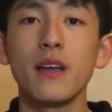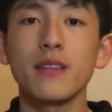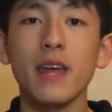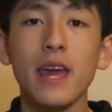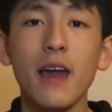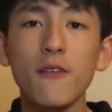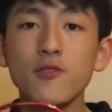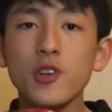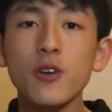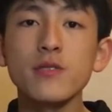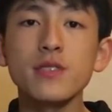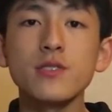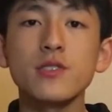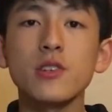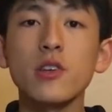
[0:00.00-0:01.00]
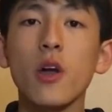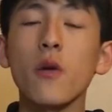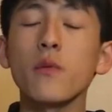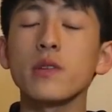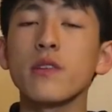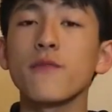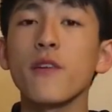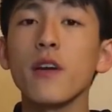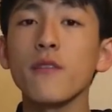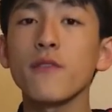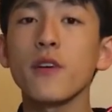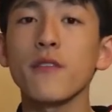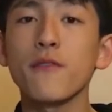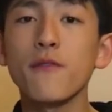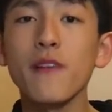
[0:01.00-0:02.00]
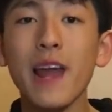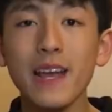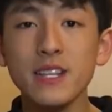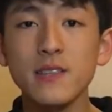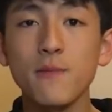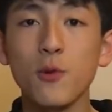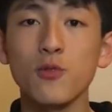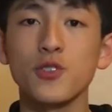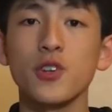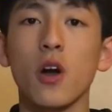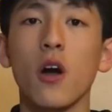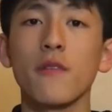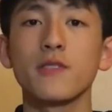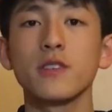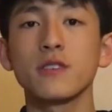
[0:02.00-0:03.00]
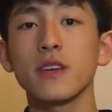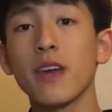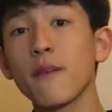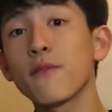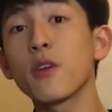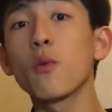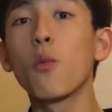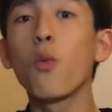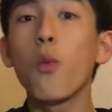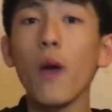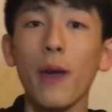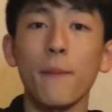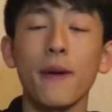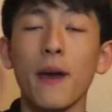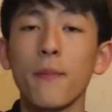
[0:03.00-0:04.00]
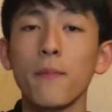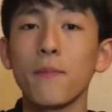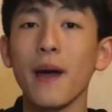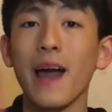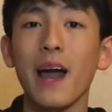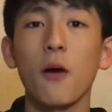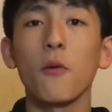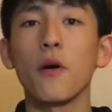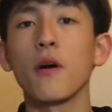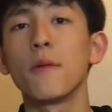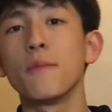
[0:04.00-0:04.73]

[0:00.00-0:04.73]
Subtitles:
They have chosen to go with a very flexible shaft to give you whip and power.